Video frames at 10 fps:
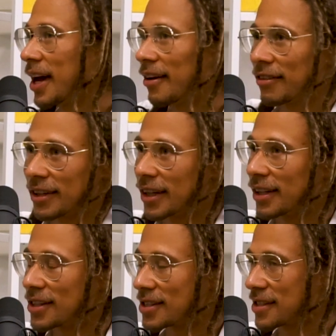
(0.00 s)

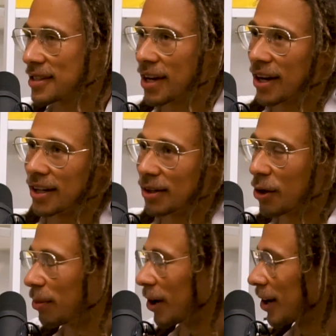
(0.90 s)
everything, just done,
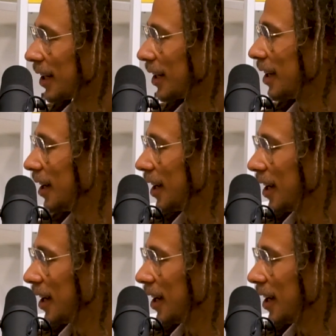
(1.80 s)
no partying.